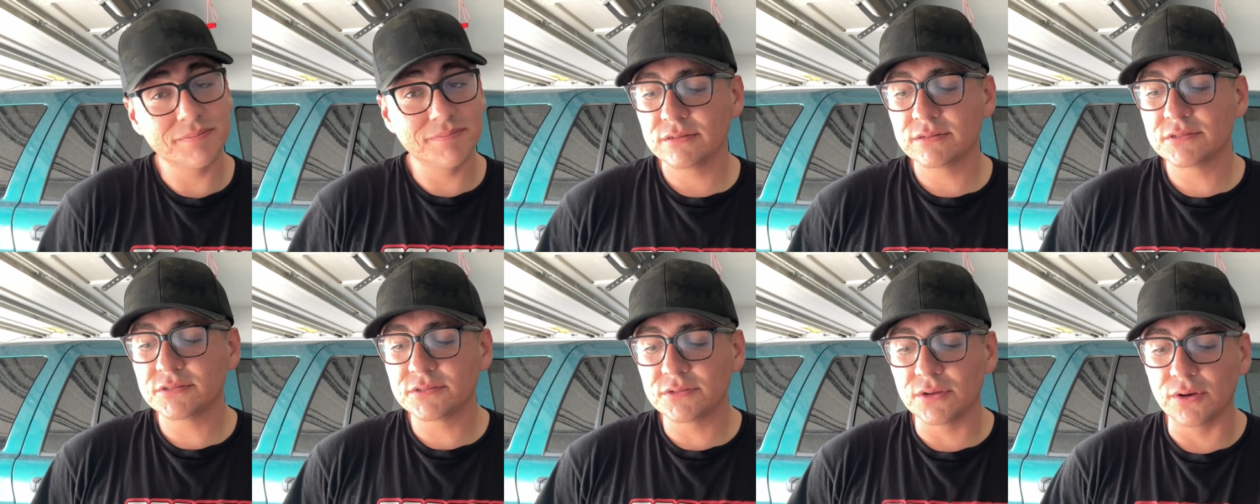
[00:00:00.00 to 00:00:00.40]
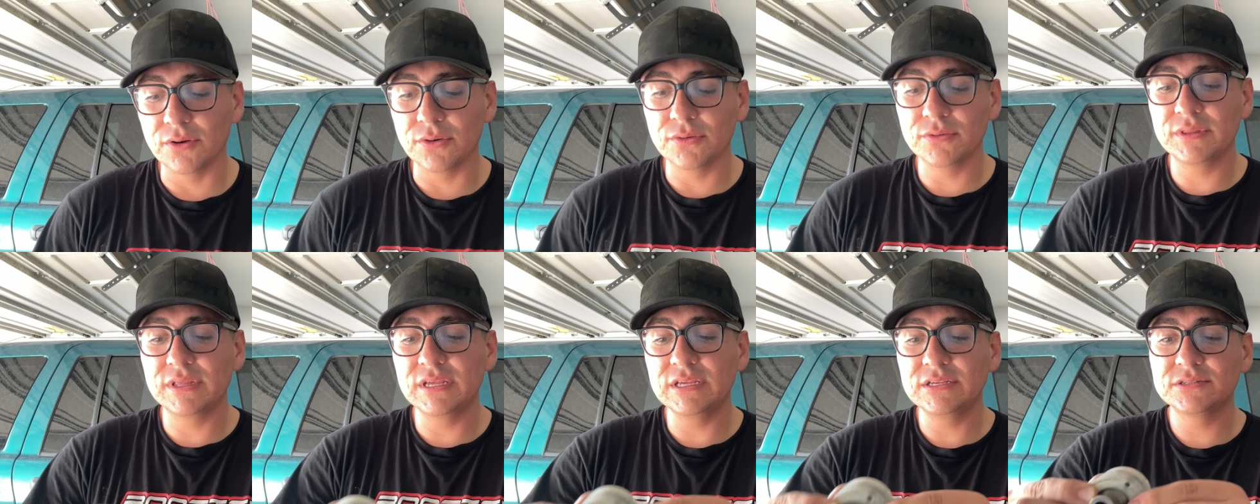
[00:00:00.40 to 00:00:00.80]

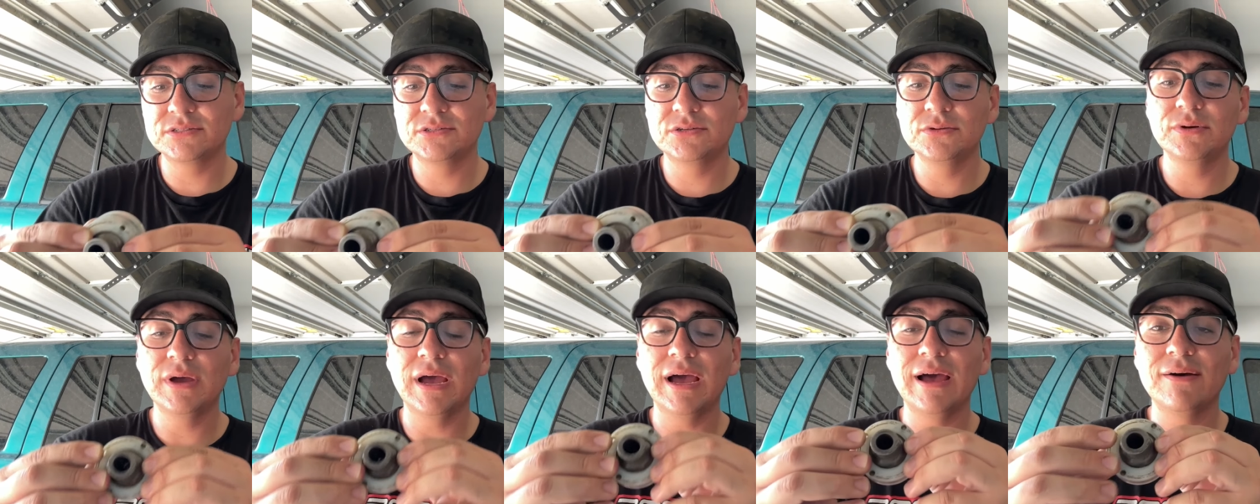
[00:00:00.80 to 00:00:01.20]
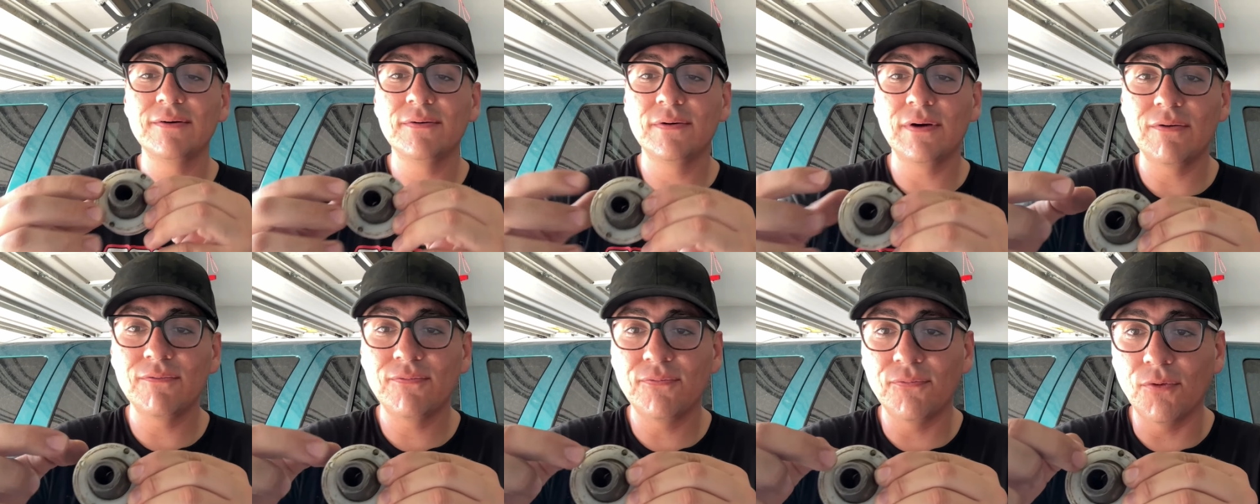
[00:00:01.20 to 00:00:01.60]
So these do
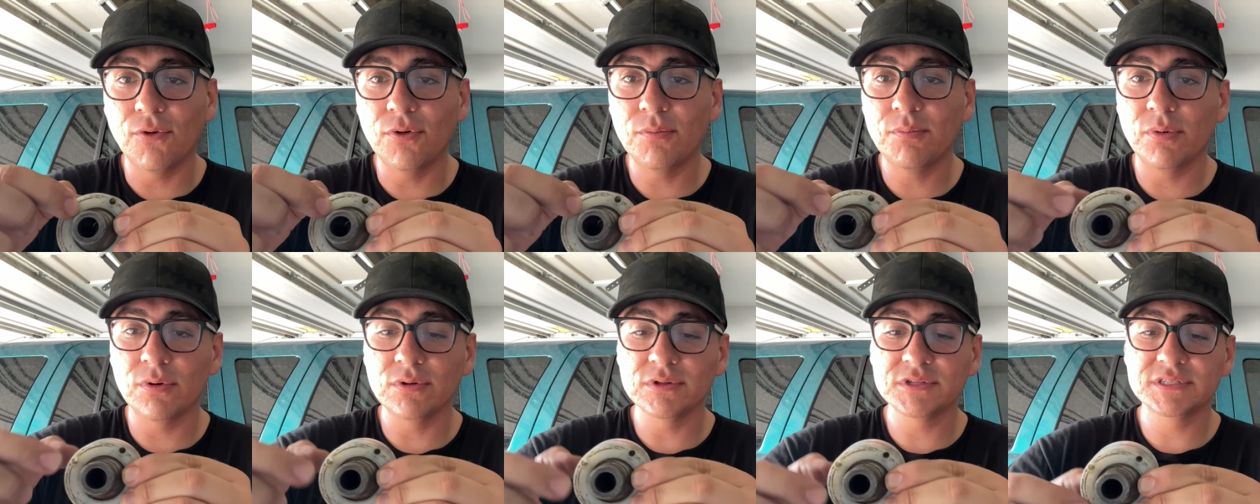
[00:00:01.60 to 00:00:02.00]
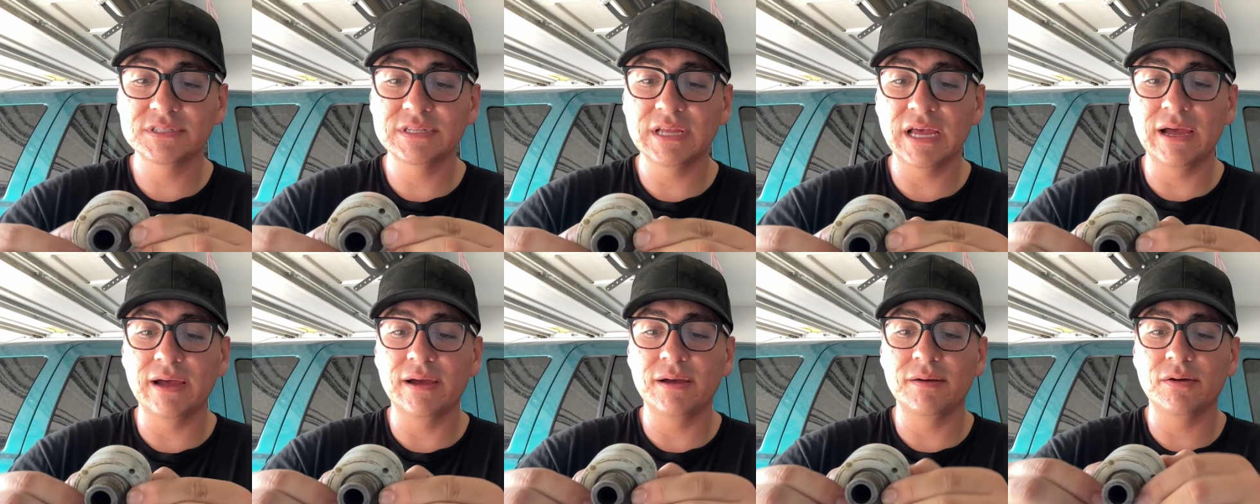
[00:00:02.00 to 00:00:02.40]
have 4 bolts
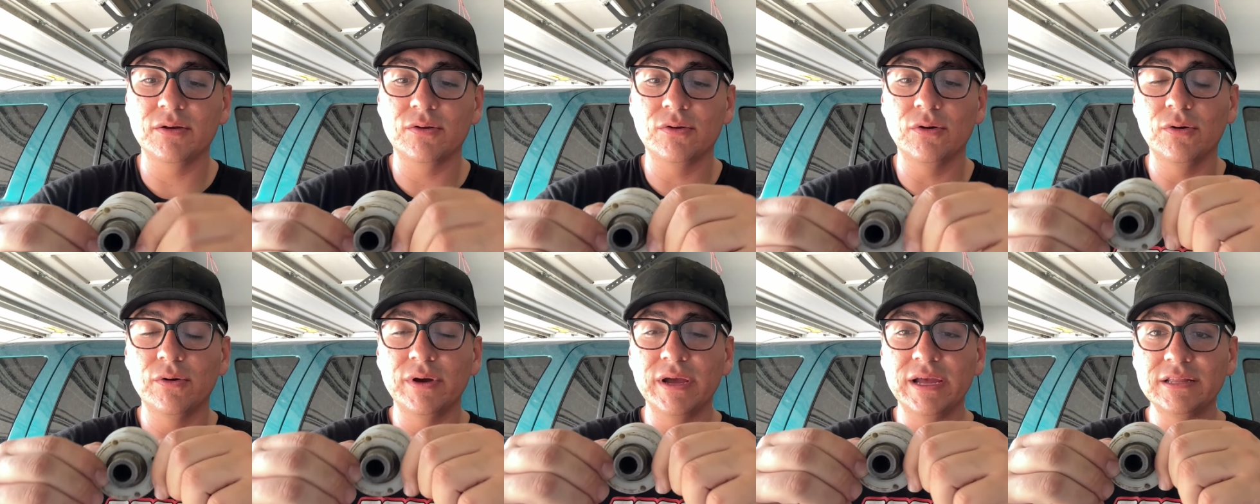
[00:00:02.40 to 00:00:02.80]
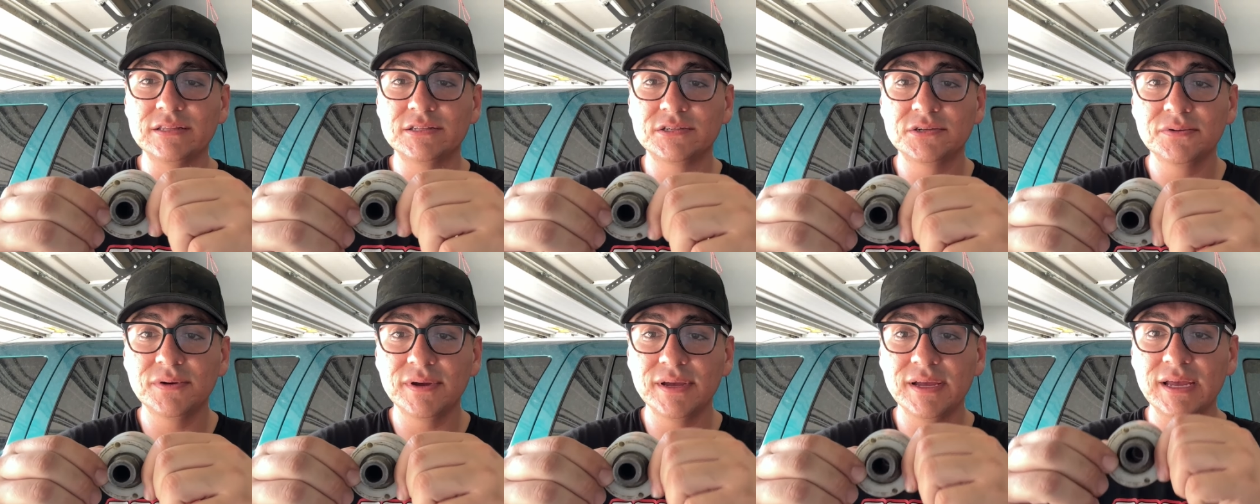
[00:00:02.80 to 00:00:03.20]
that go
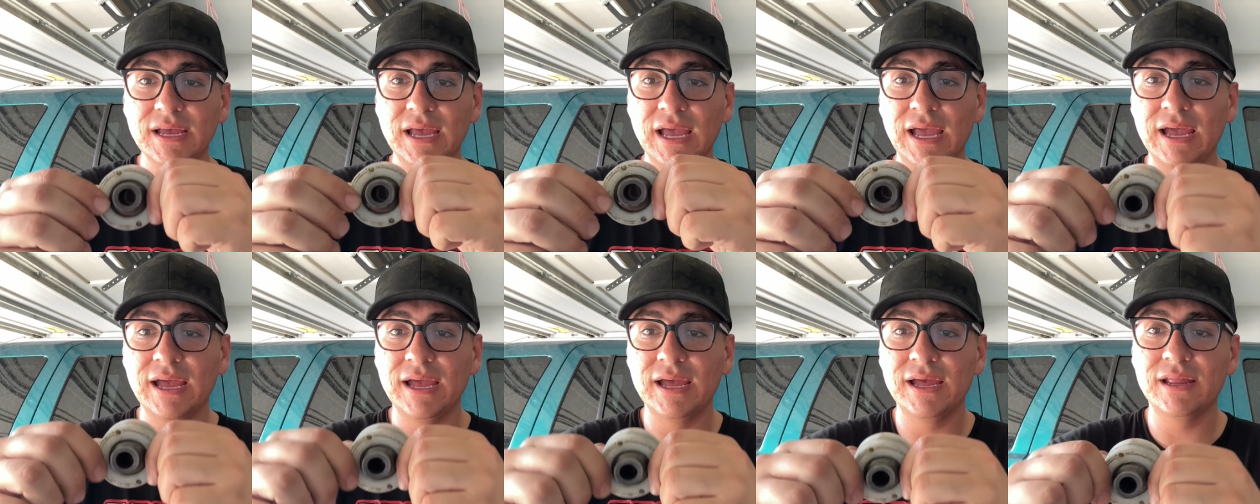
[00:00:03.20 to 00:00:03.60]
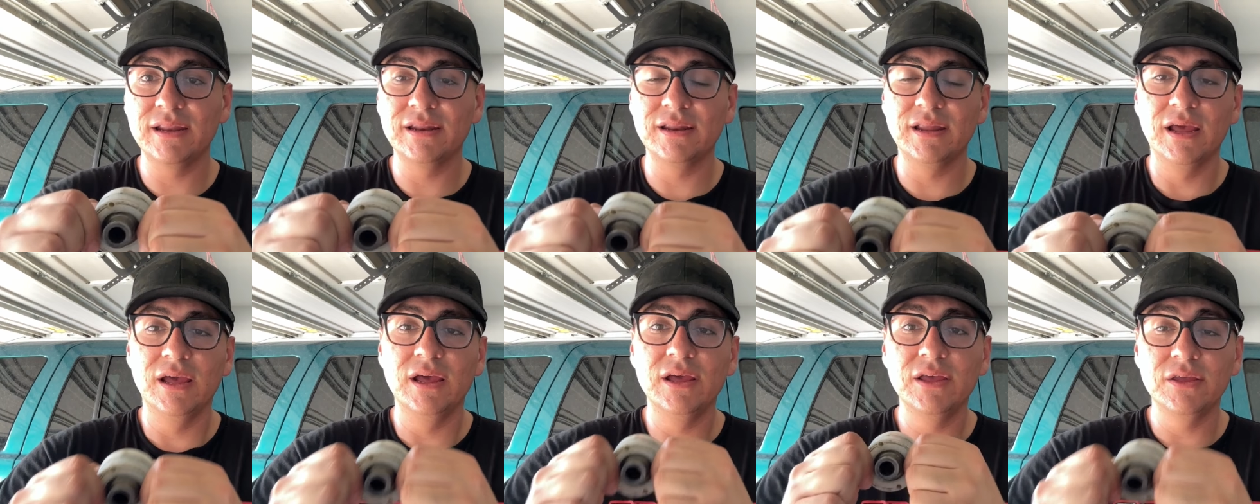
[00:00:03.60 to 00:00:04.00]
into it, and
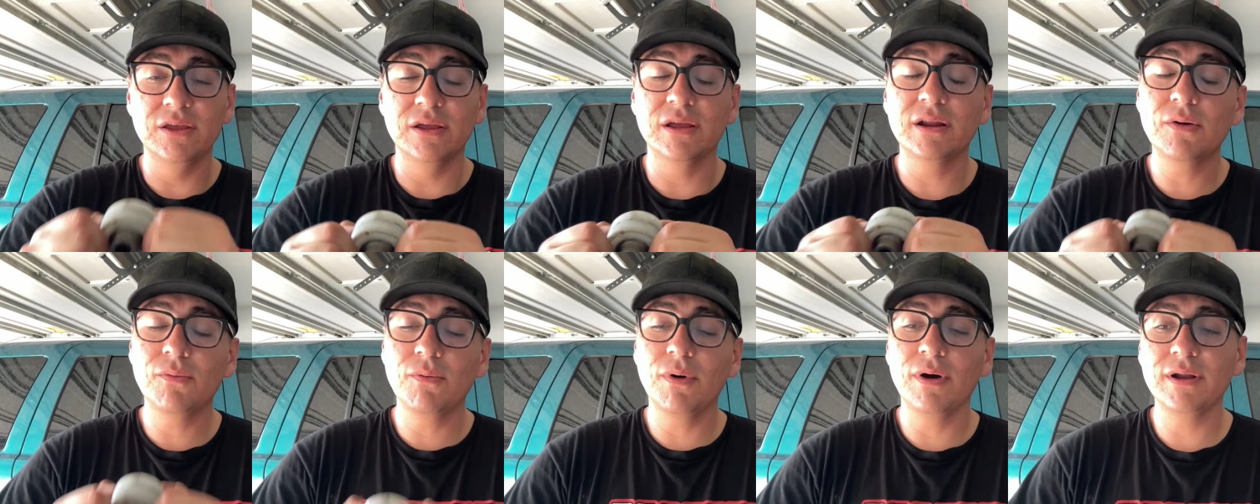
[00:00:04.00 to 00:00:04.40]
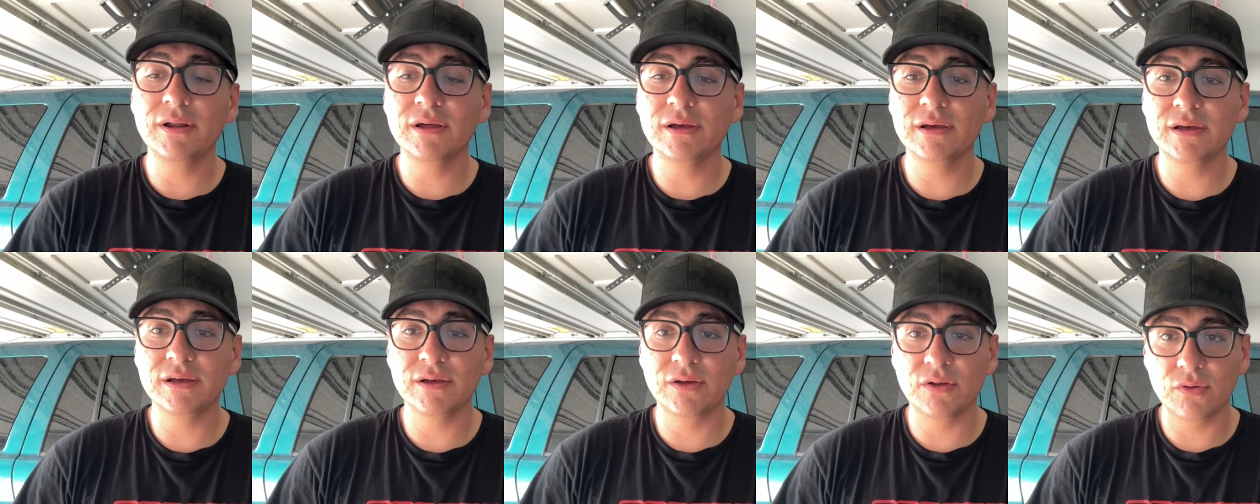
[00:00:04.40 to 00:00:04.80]
you're gonna
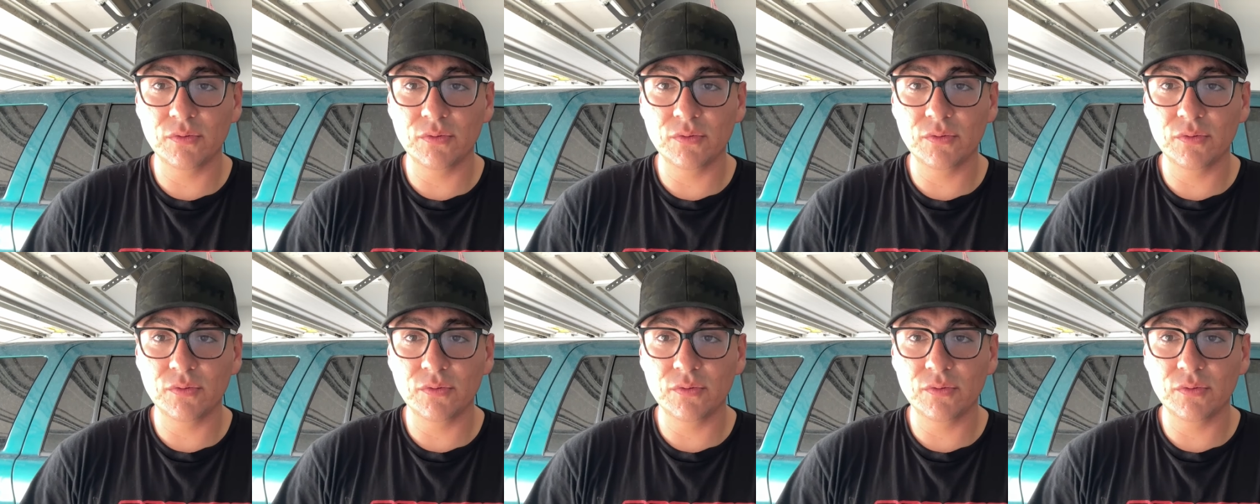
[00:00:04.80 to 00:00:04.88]
wanna